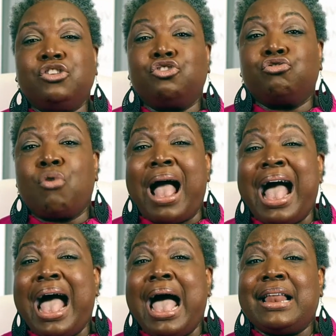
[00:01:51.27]

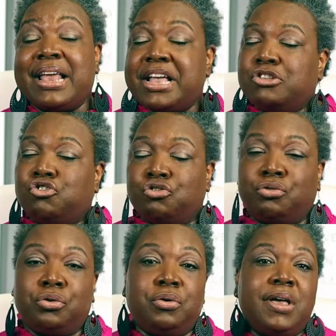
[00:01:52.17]
tried and
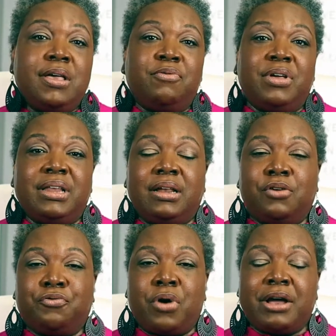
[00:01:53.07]
true vanilla
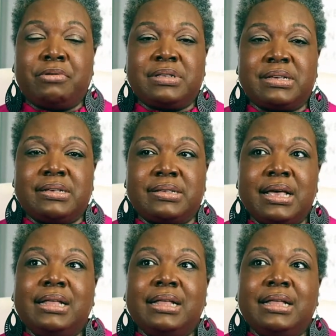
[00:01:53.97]
fragrances.